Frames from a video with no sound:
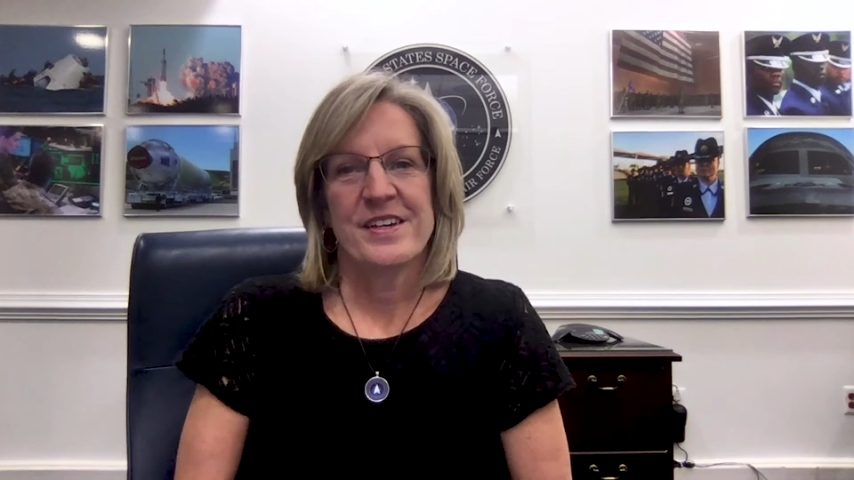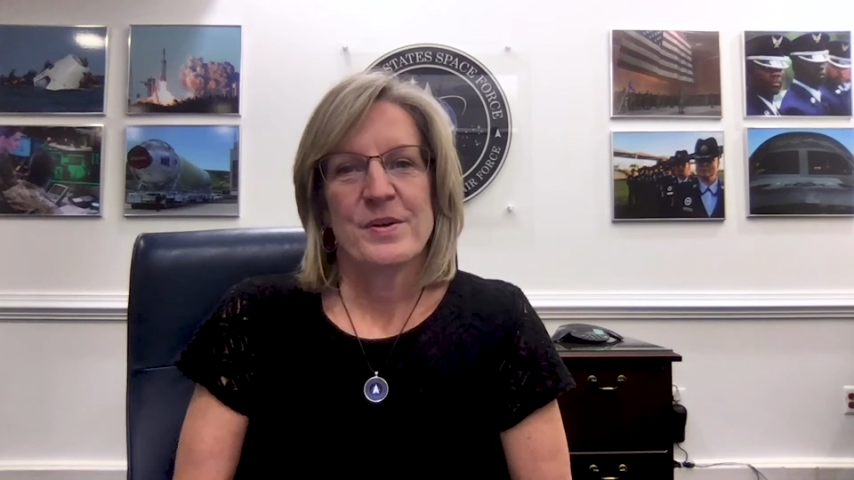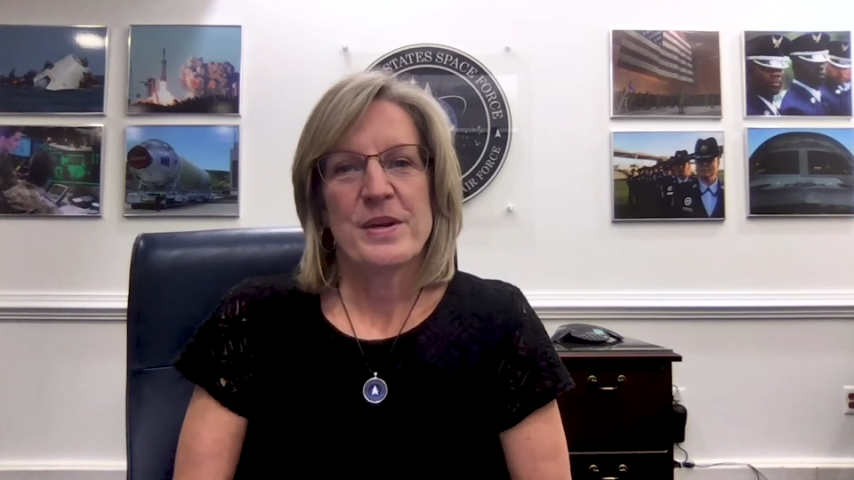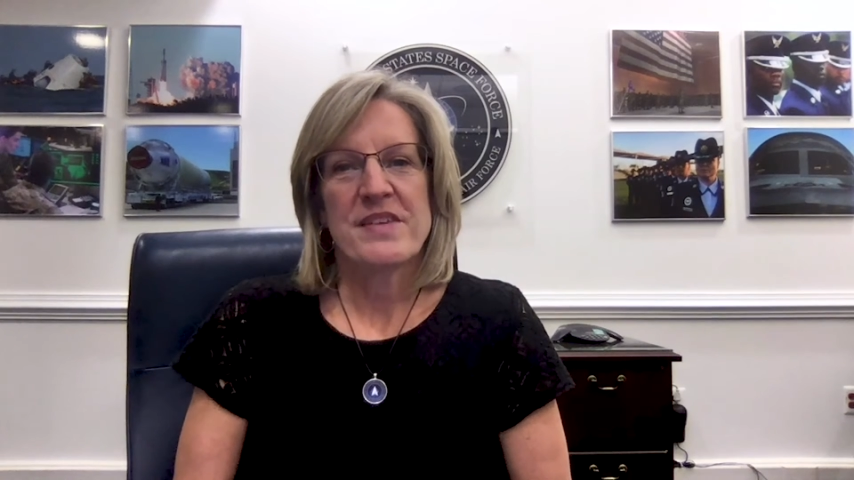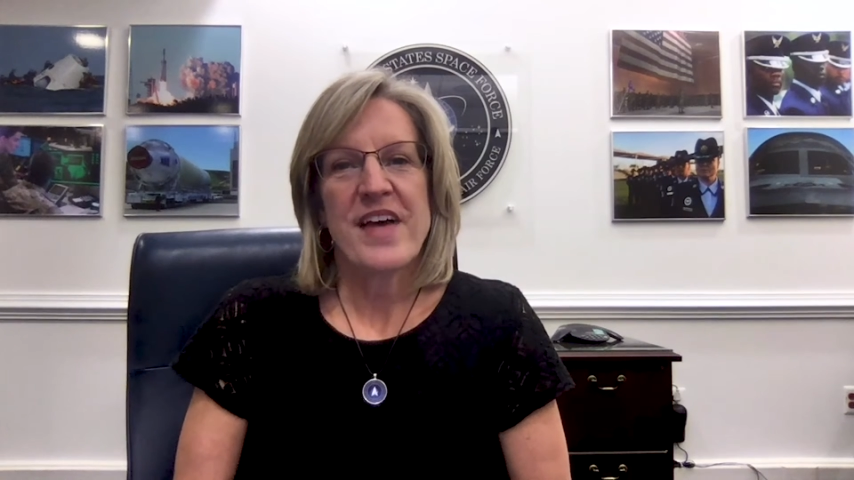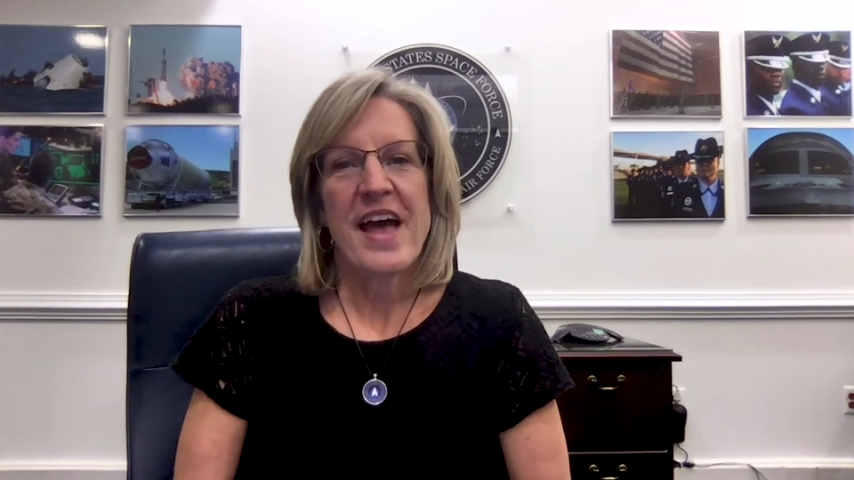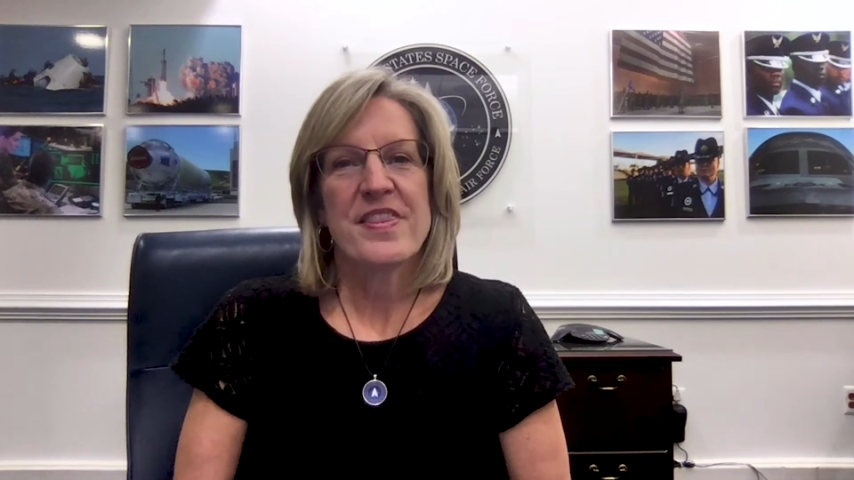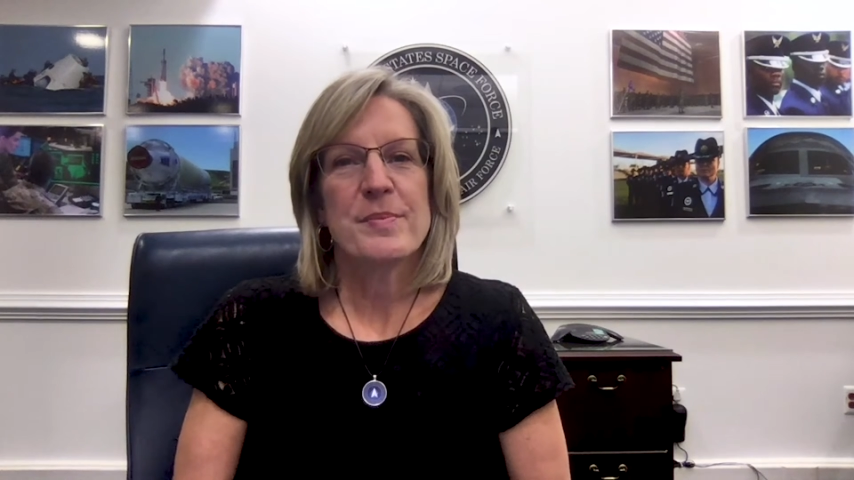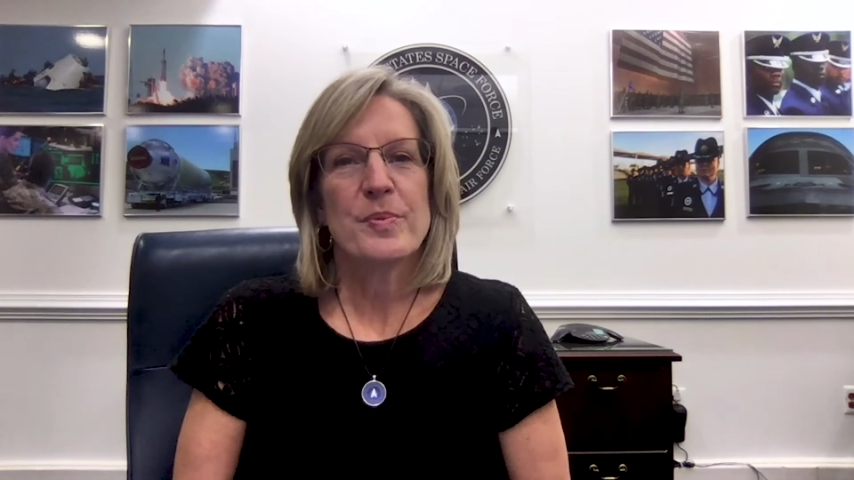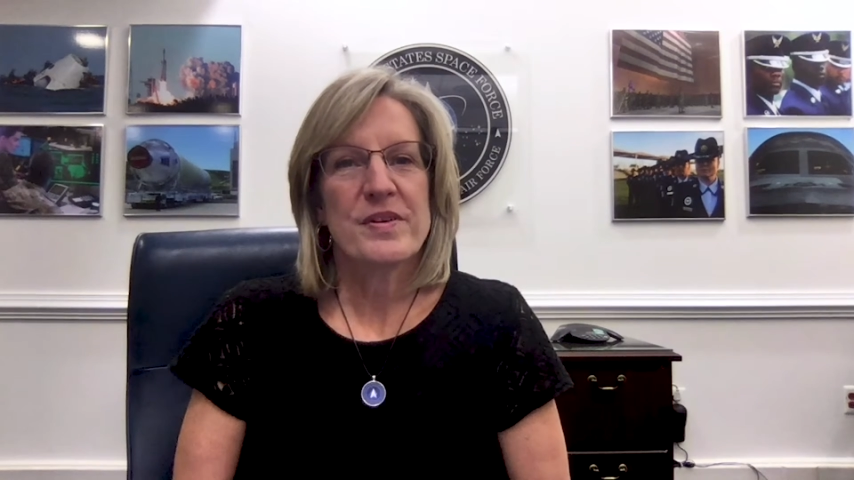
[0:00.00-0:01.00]
We have had
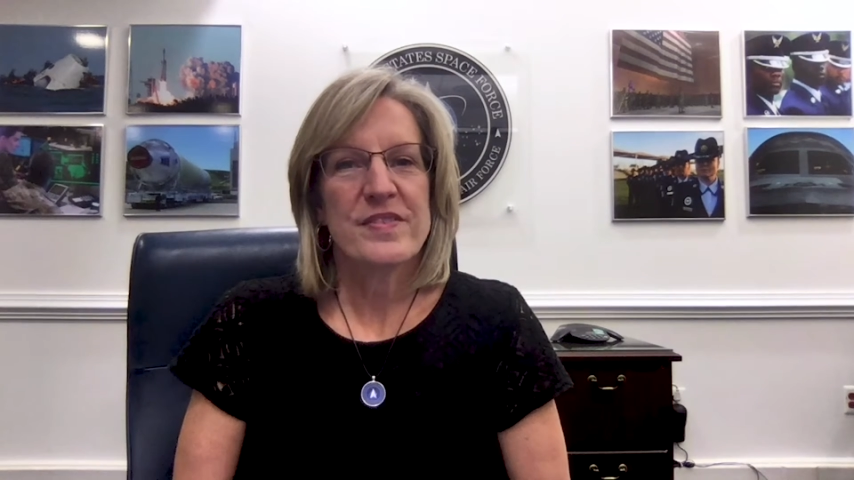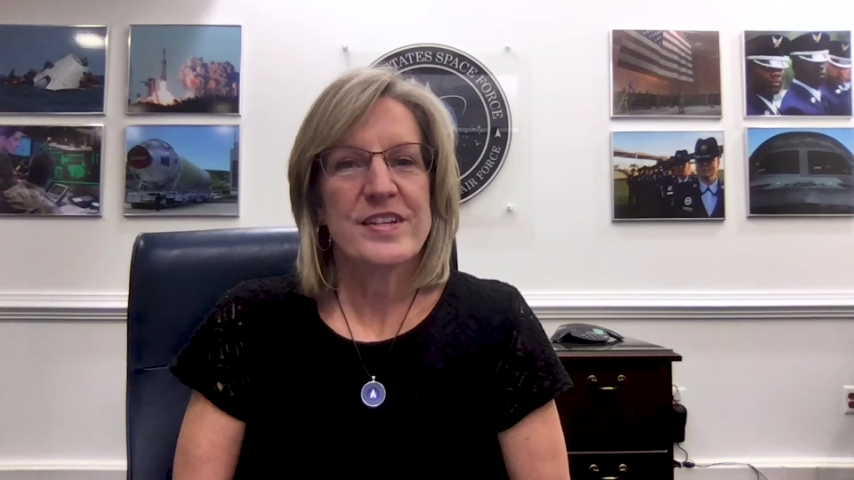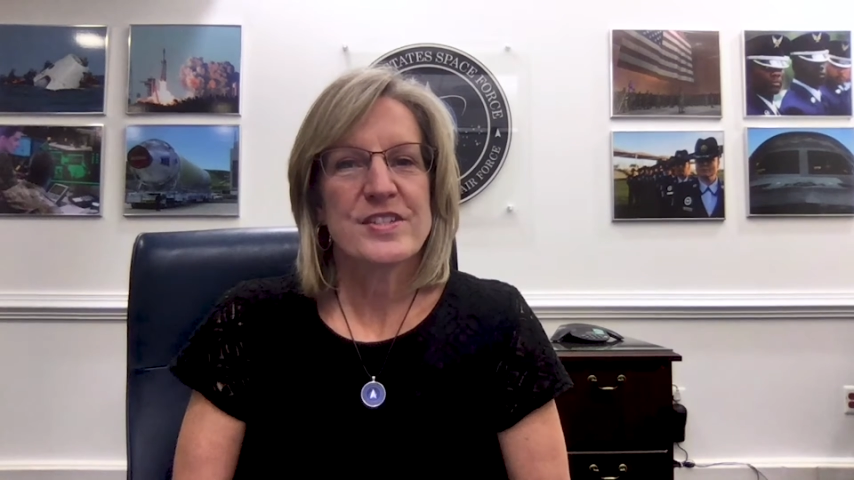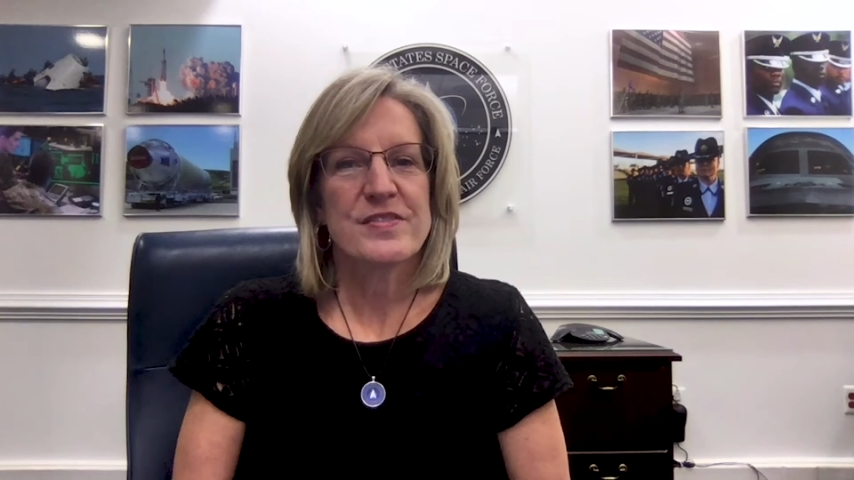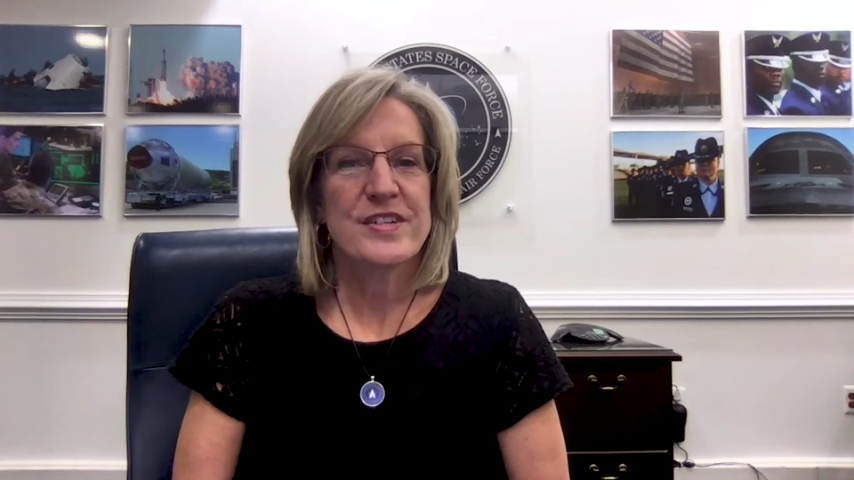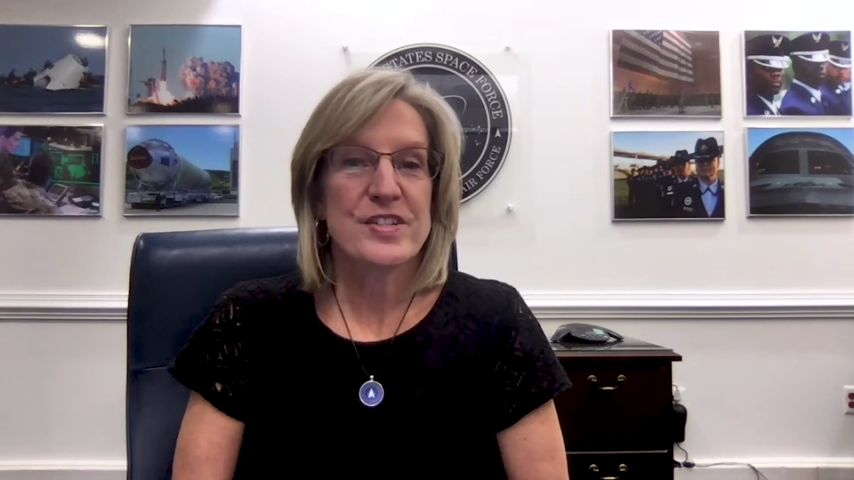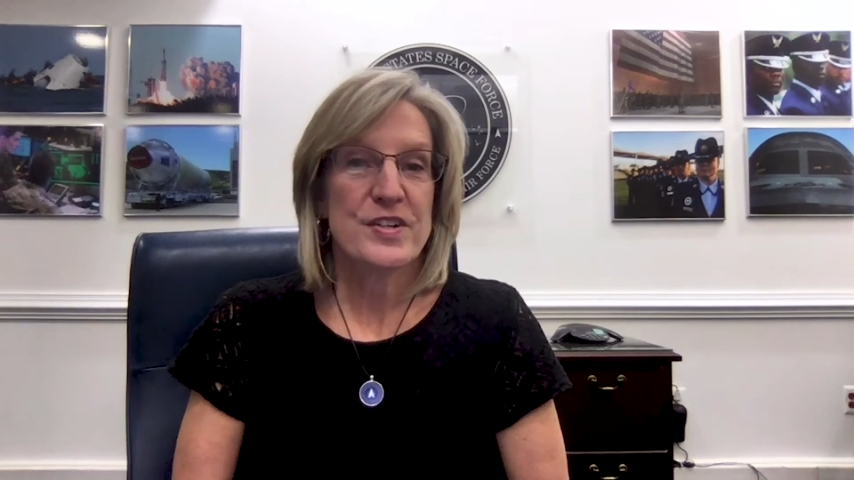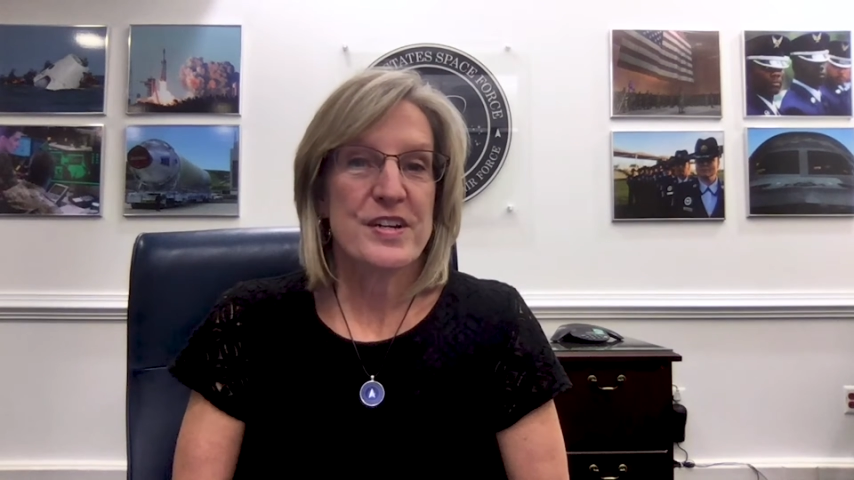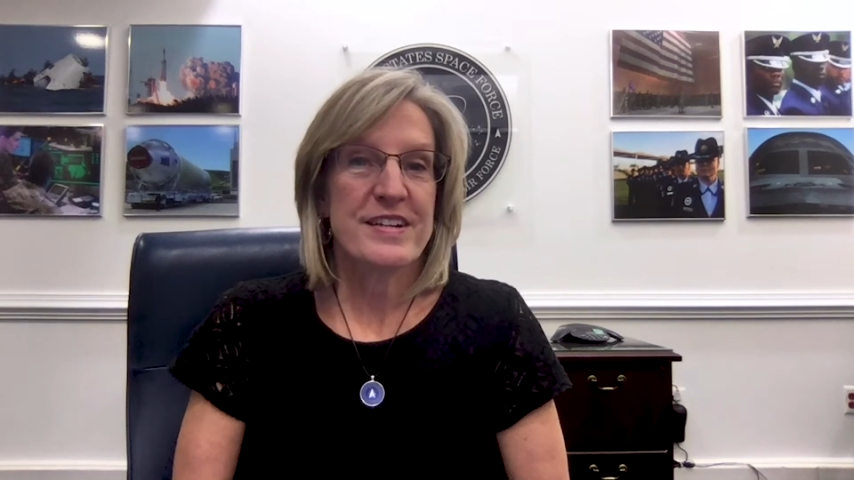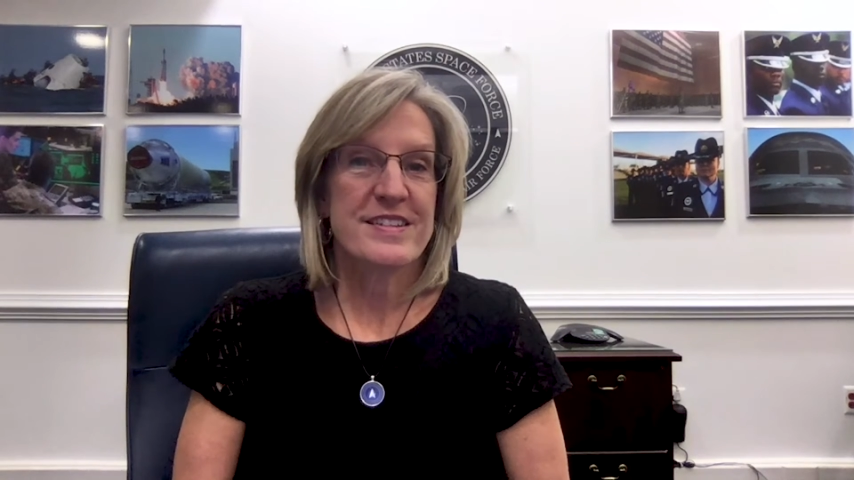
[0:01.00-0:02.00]
the privilege of returning